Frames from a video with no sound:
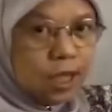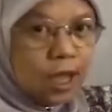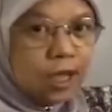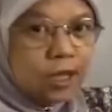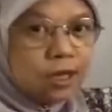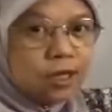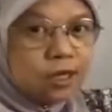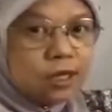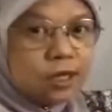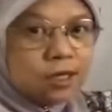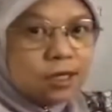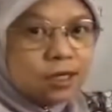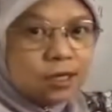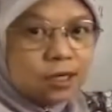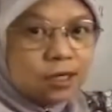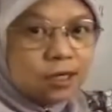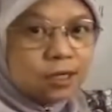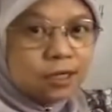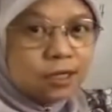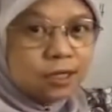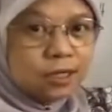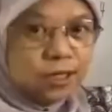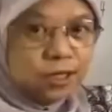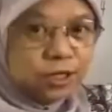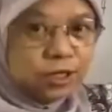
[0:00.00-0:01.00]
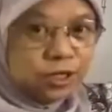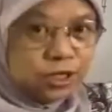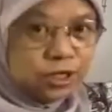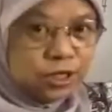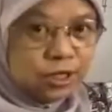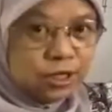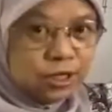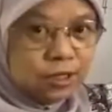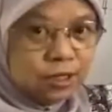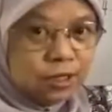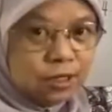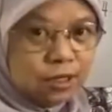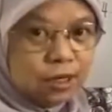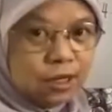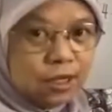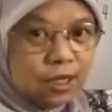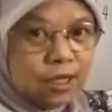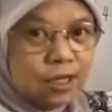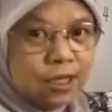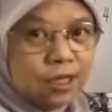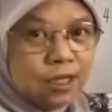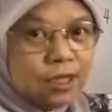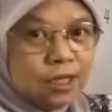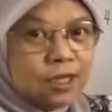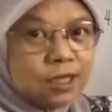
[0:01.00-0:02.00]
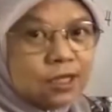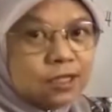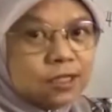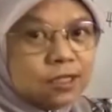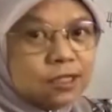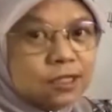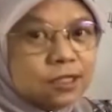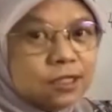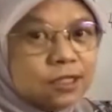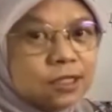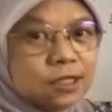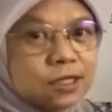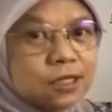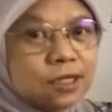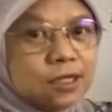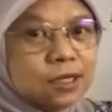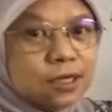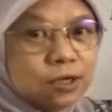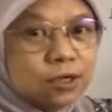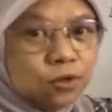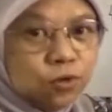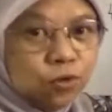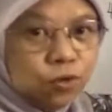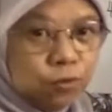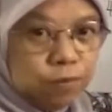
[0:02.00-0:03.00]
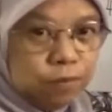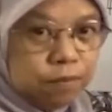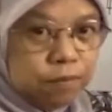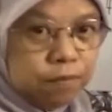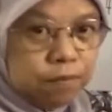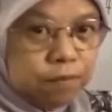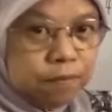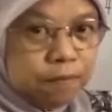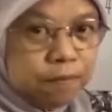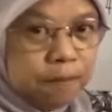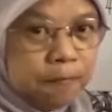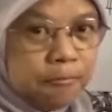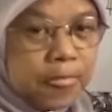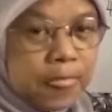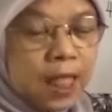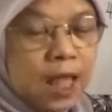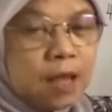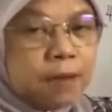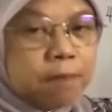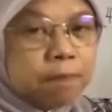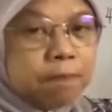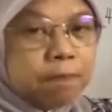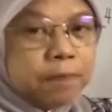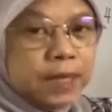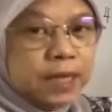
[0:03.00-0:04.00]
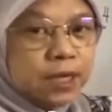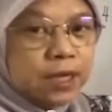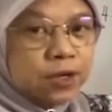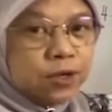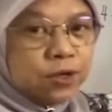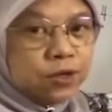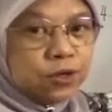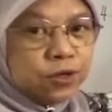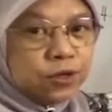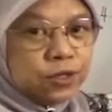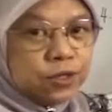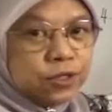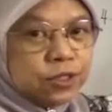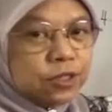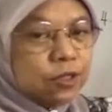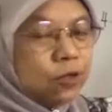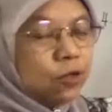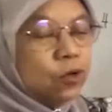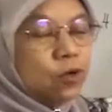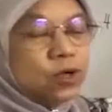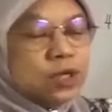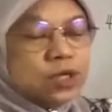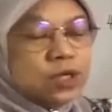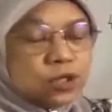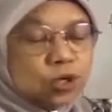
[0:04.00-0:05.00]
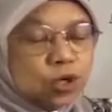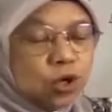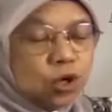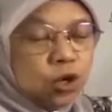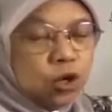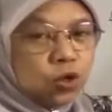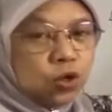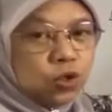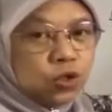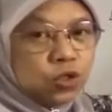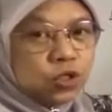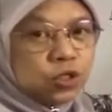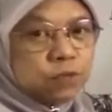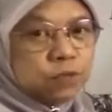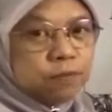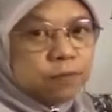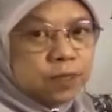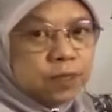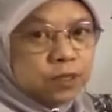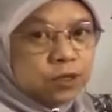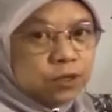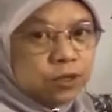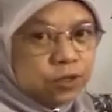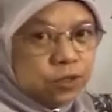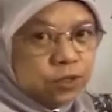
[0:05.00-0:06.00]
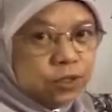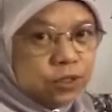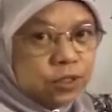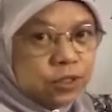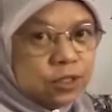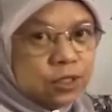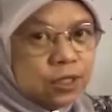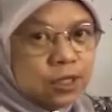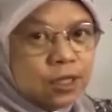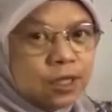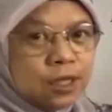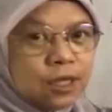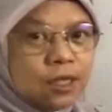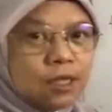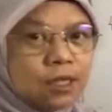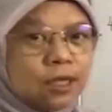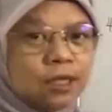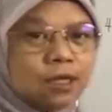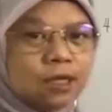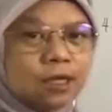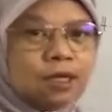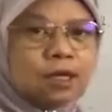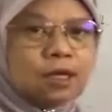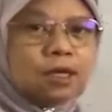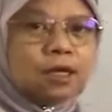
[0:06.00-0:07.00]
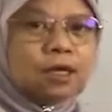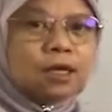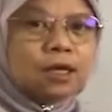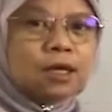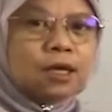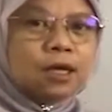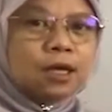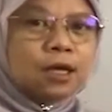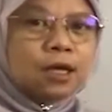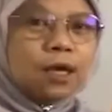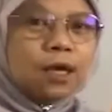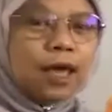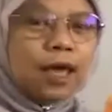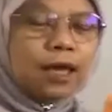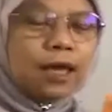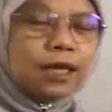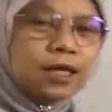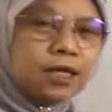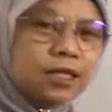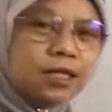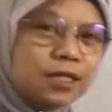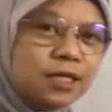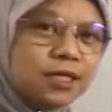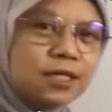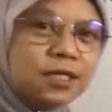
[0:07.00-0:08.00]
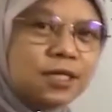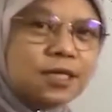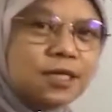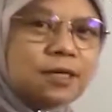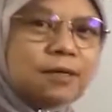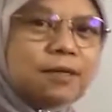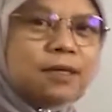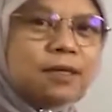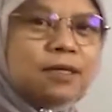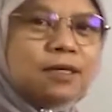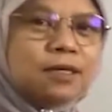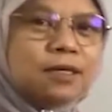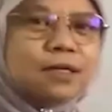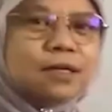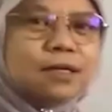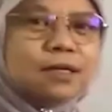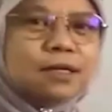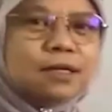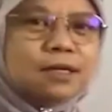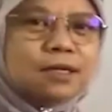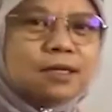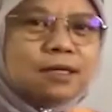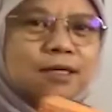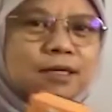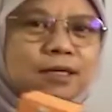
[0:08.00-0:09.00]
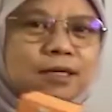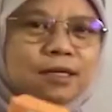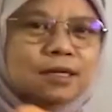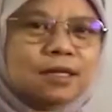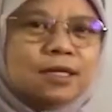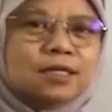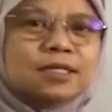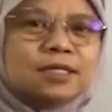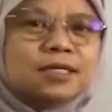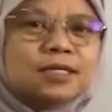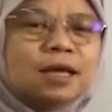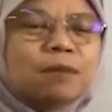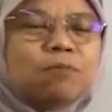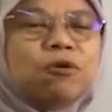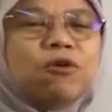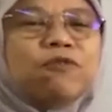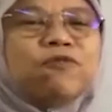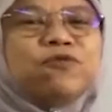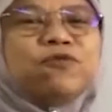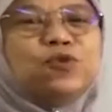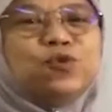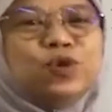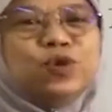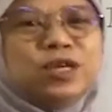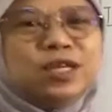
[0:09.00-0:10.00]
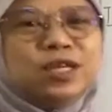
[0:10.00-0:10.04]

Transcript: under addition is a group because, or is closed because an integer, the sum of two